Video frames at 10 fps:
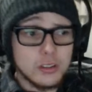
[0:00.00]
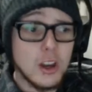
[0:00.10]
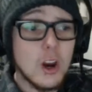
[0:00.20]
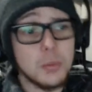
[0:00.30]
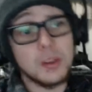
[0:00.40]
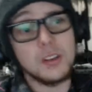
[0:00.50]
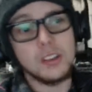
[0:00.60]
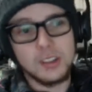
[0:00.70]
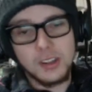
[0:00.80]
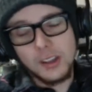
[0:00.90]
hoping,
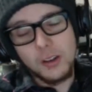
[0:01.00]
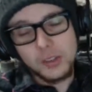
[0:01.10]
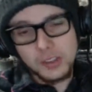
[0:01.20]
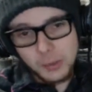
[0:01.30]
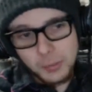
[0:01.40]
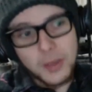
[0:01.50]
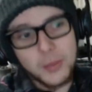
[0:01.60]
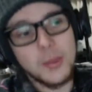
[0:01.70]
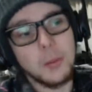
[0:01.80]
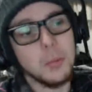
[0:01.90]
because obviously it's a bad
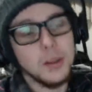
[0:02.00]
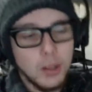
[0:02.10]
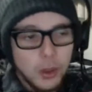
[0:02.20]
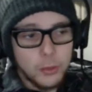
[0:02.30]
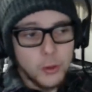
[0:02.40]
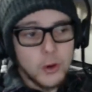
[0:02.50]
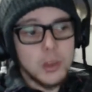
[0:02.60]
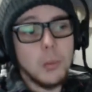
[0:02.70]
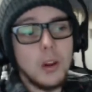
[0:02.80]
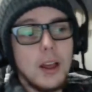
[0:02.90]
thing, but throwing
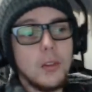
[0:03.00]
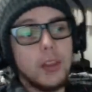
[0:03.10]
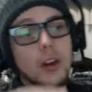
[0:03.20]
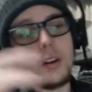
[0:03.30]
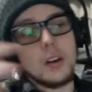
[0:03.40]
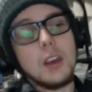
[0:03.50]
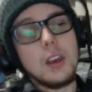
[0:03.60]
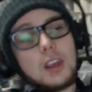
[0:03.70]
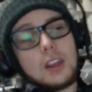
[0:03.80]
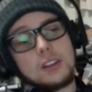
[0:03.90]
them all out there and
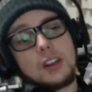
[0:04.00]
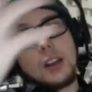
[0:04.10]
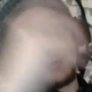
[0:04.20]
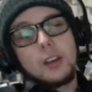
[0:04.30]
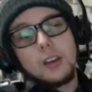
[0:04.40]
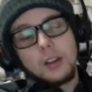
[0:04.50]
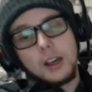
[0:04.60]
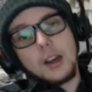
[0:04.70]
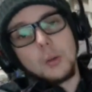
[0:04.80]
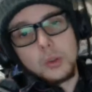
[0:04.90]
seeing
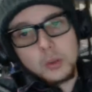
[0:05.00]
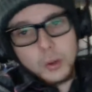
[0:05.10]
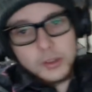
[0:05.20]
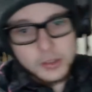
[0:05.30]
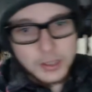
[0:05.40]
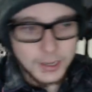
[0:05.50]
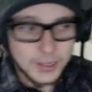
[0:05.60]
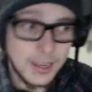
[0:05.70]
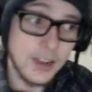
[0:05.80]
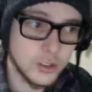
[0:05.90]
which ones kind
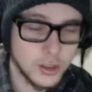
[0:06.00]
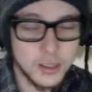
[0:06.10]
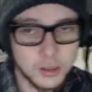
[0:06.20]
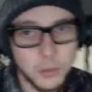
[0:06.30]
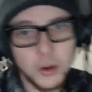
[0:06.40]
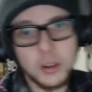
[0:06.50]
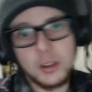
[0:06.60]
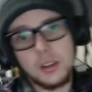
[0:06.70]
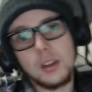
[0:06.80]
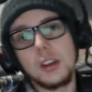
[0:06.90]
of catch that
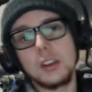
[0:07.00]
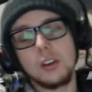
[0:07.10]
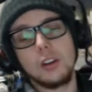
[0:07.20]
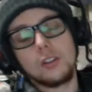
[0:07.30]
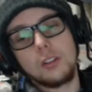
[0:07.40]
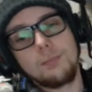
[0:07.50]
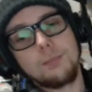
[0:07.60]
demonic incursion.